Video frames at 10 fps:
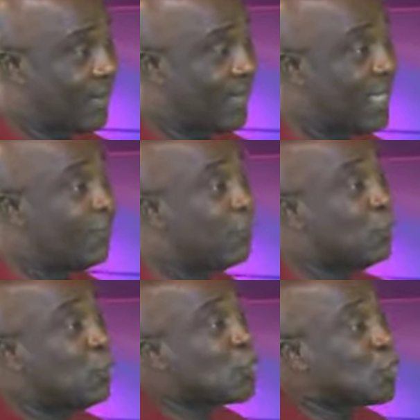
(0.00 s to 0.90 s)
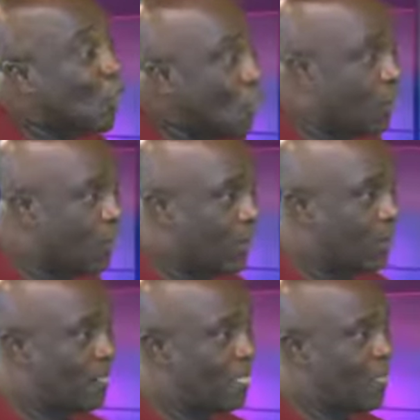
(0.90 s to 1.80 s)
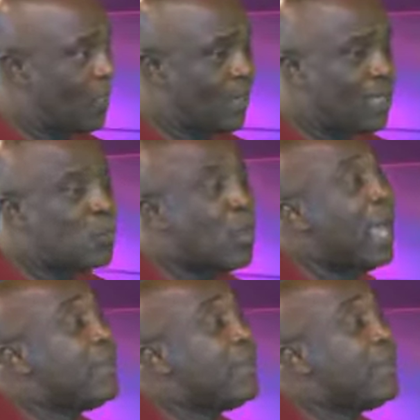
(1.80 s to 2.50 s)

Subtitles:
If you do so, it will help